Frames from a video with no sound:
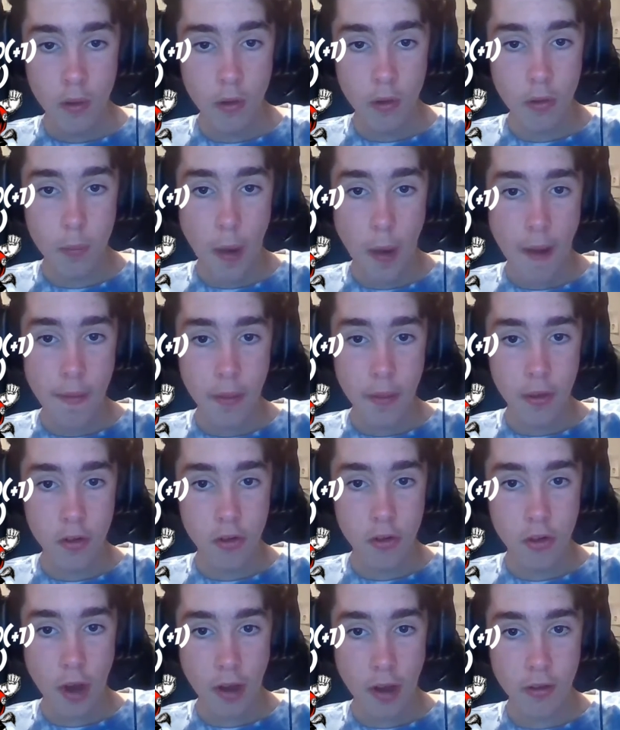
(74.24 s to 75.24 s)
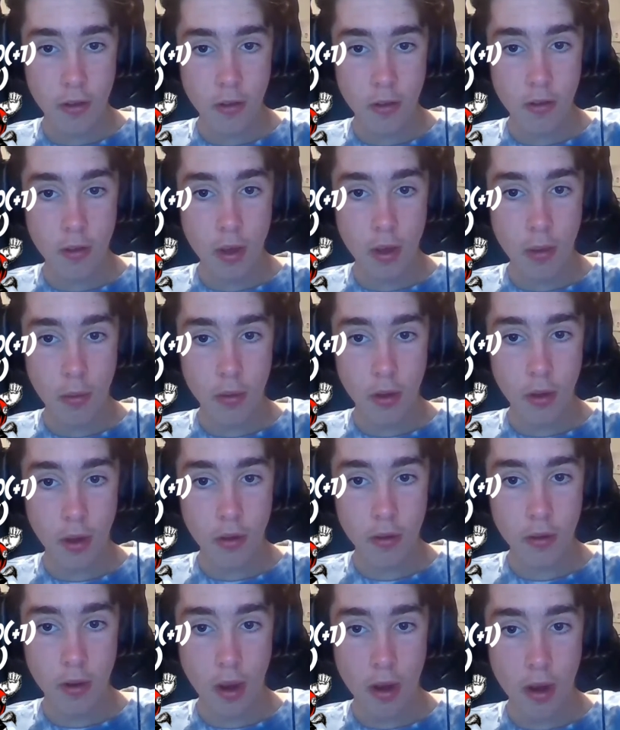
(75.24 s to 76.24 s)
Despite this, Jackson Steele was
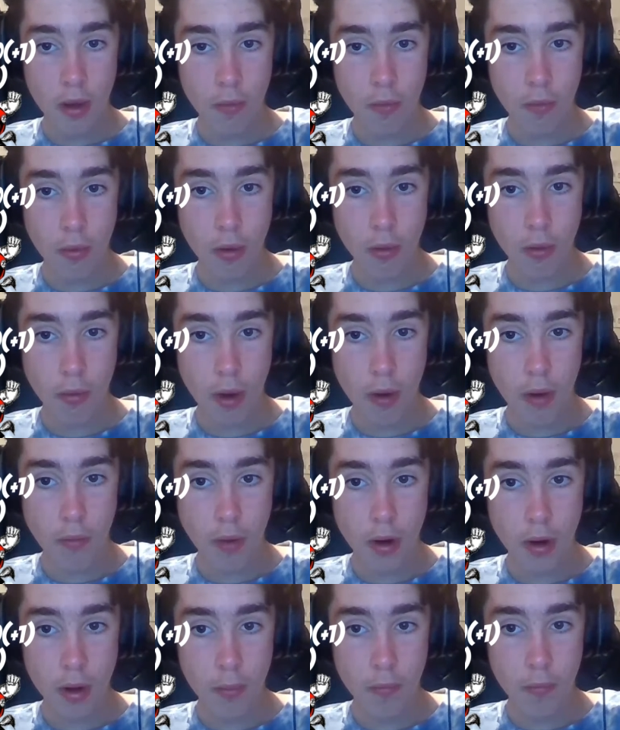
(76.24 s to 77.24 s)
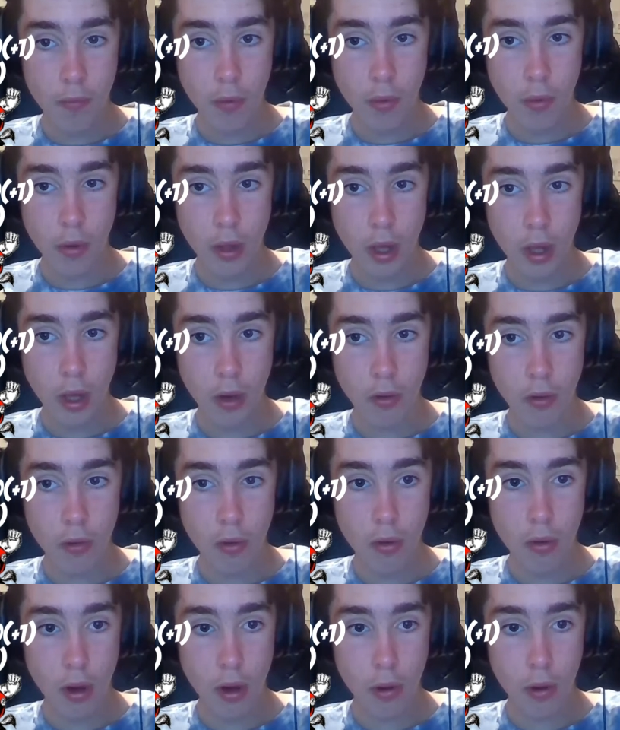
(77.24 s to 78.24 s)
outstanding for a rare run-up forward, kicking
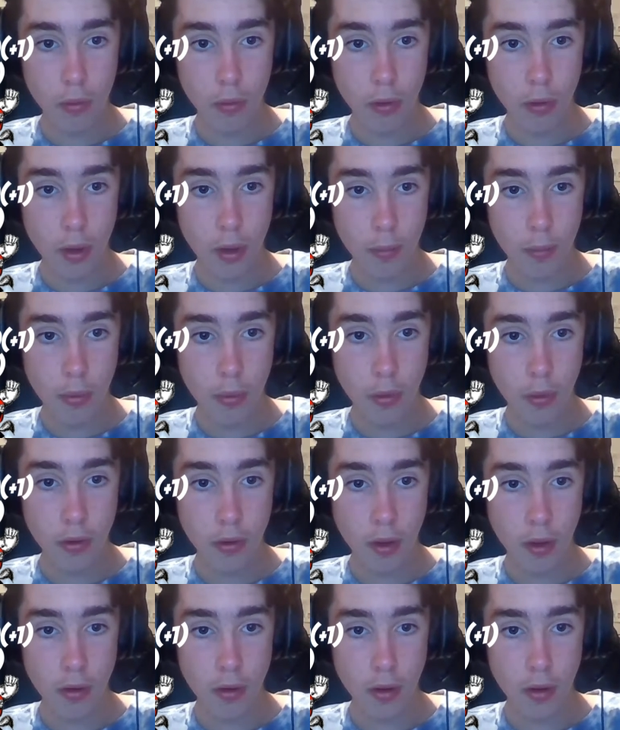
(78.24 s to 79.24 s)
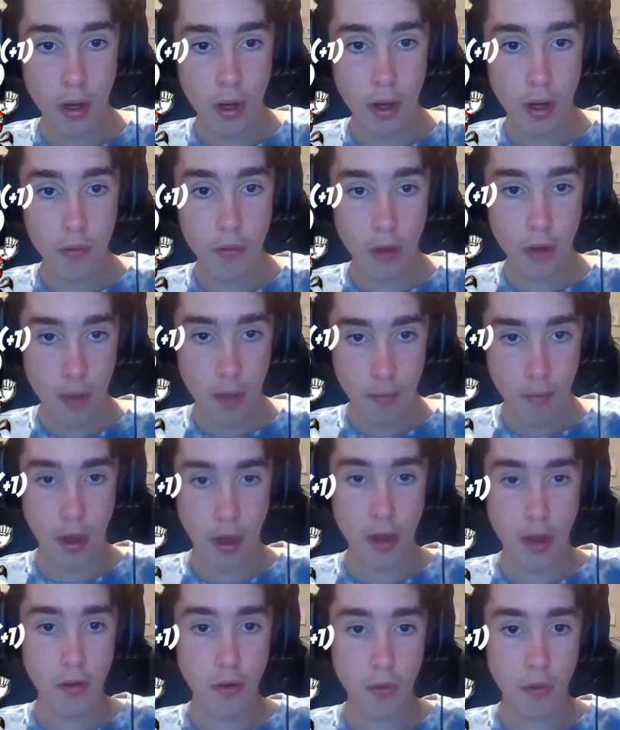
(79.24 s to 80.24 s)
2 goals, and the boys entered halftime
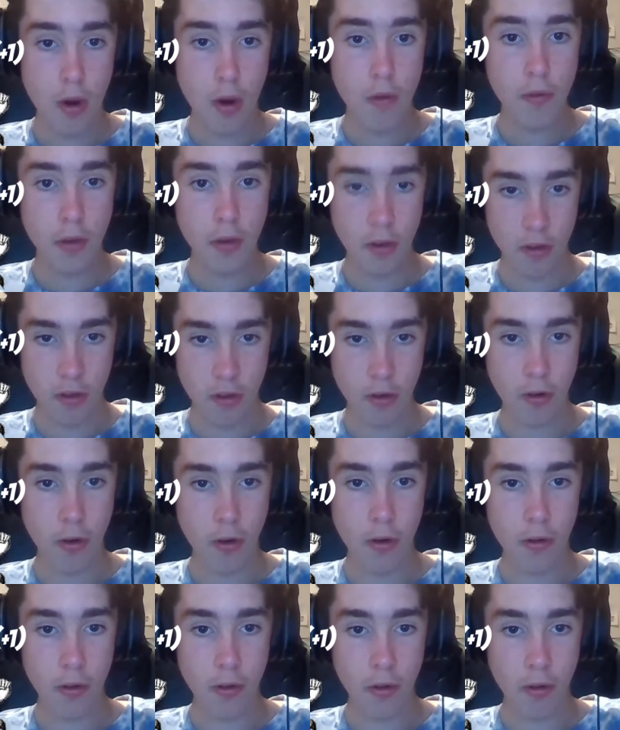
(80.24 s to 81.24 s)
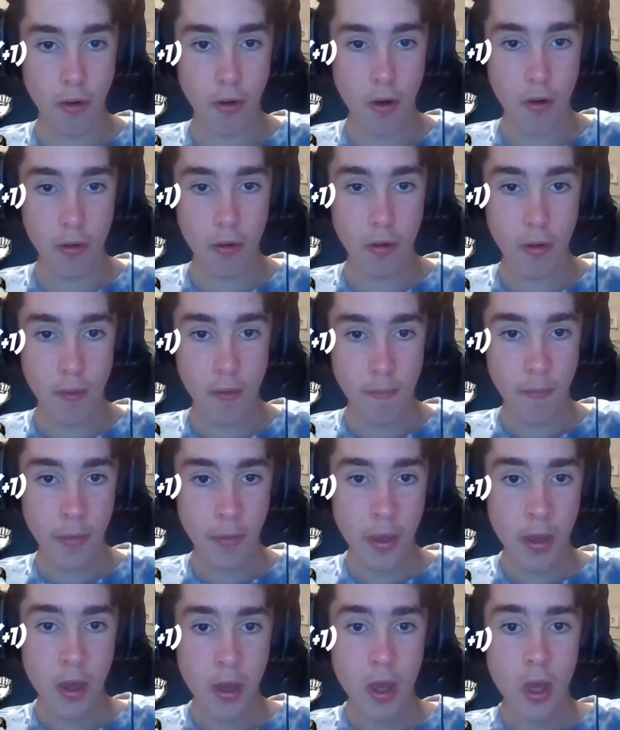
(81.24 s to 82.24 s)
10-12 to 0-0.
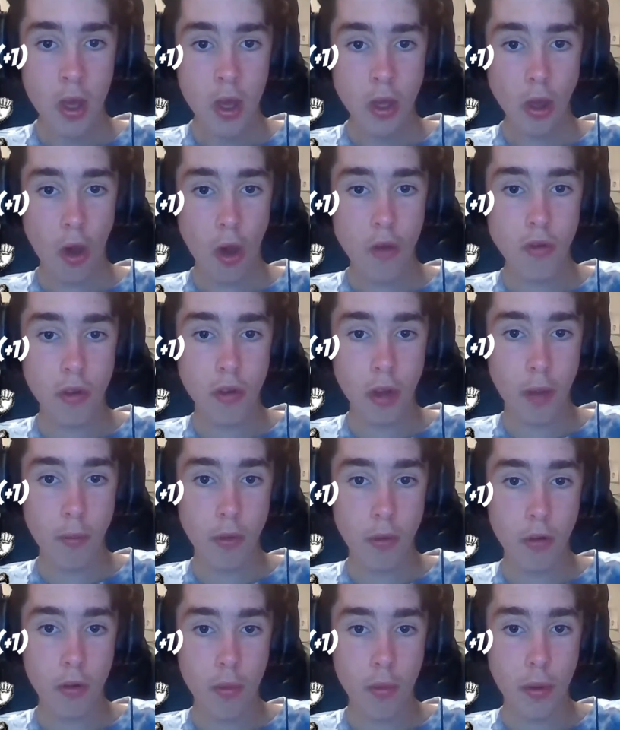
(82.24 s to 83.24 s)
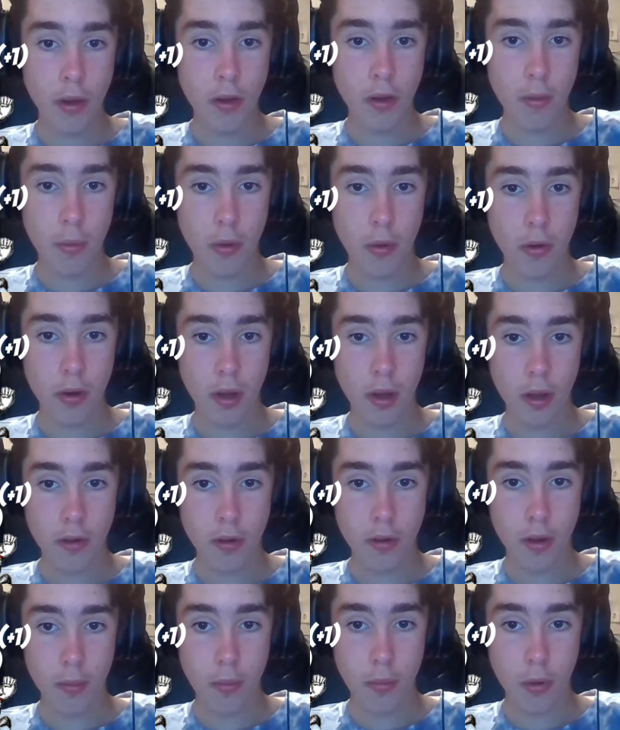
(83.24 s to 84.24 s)
Coach Glenn was quick to point
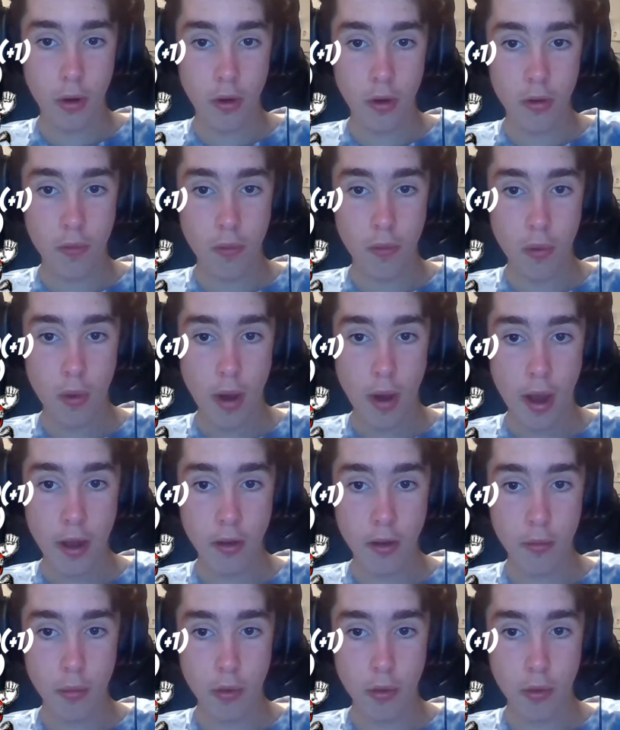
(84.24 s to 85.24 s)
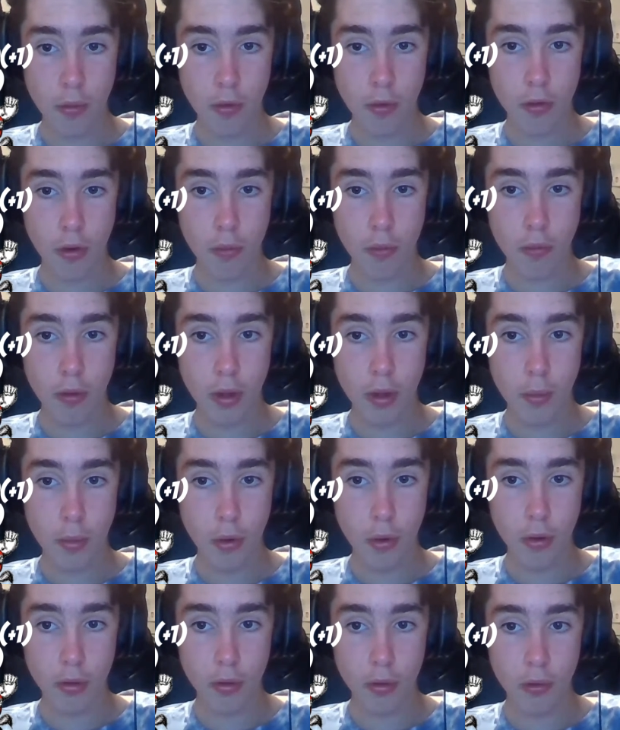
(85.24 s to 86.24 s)
out to the boys 4-8 was the result of the
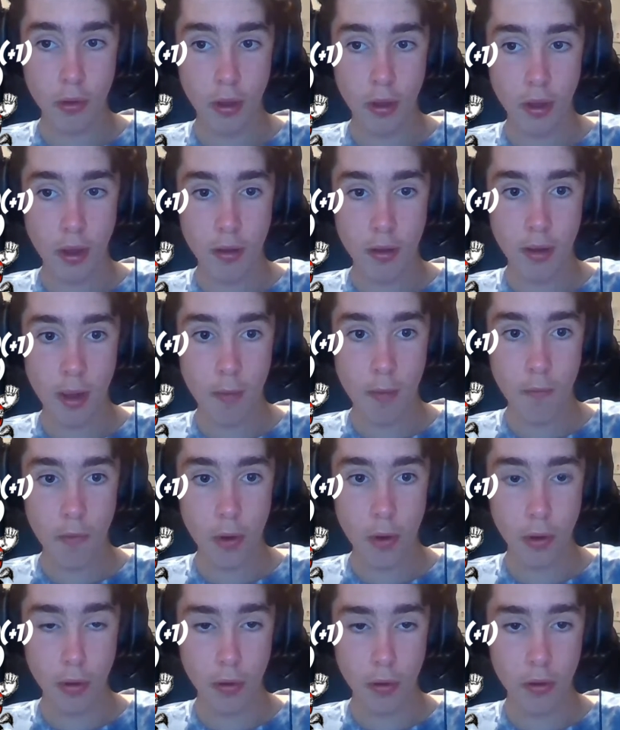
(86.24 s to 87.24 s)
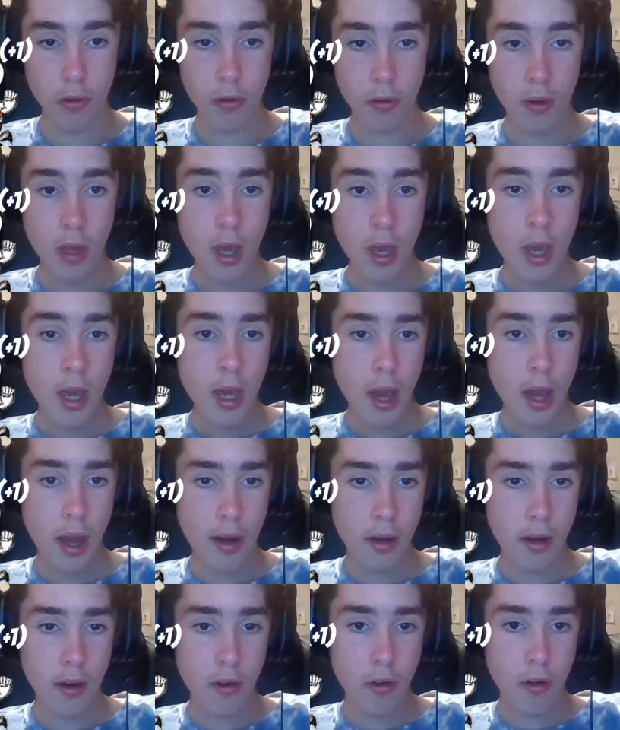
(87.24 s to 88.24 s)
boys losing their team focus,
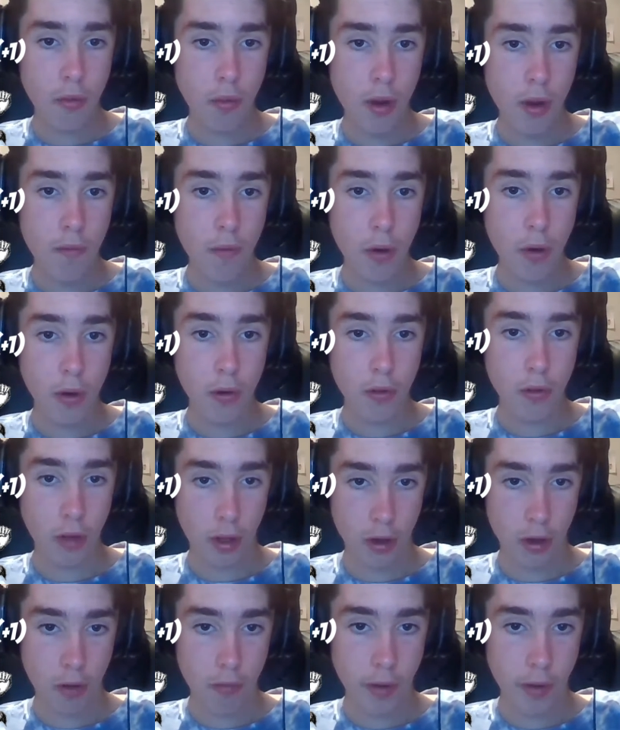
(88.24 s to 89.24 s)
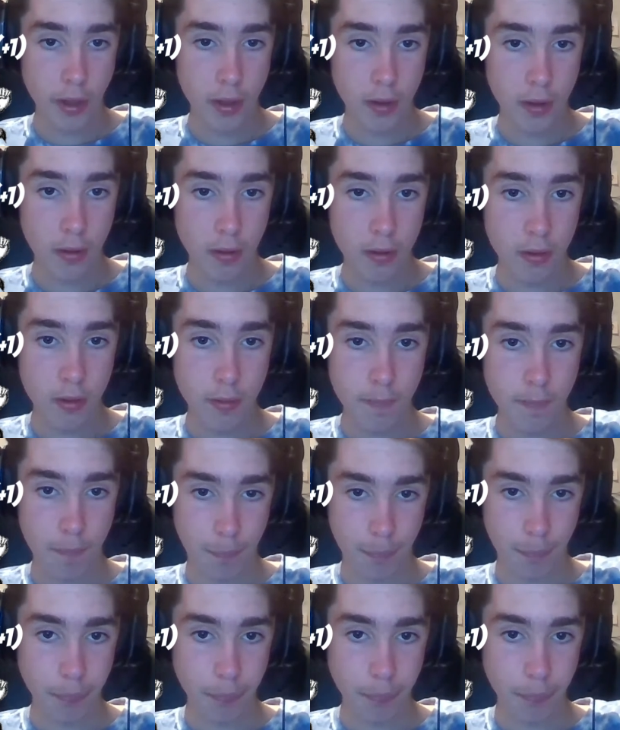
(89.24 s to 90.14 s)
and needed to refocus and correct this.